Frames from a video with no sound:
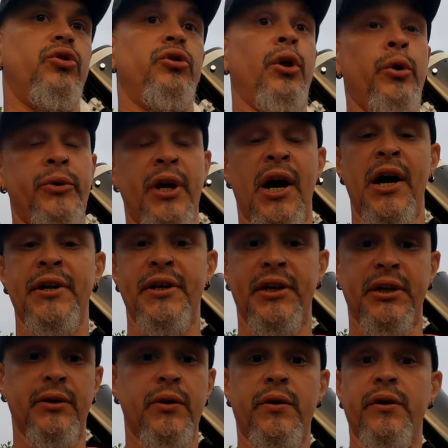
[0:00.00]
no
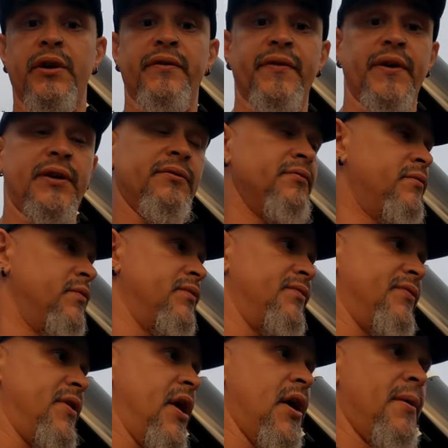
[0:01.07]
guiding or anything.
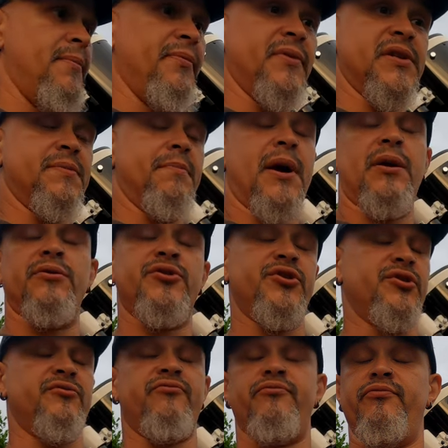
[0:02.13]
This mount
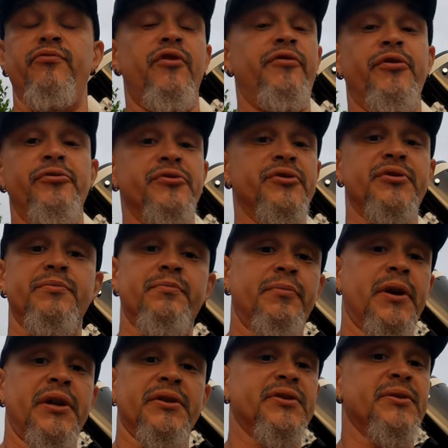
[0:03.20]
just refuses,
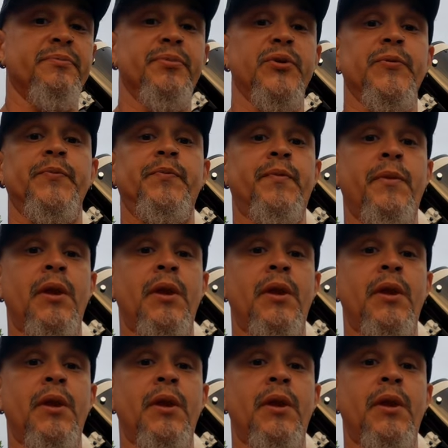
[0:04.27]
plain and simple.